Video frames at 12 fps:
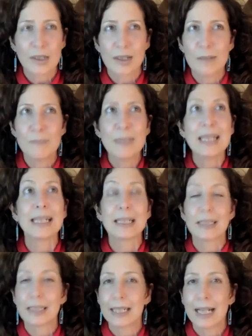
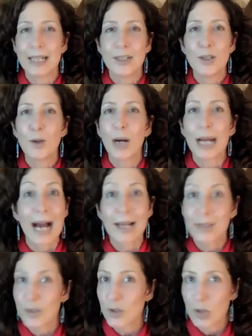Immediately, I knew I had
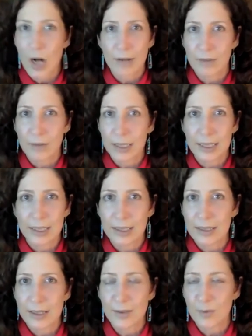to try writing in
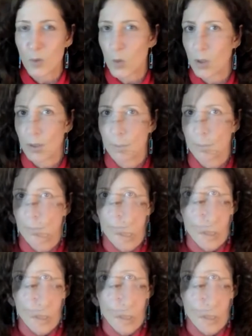this form.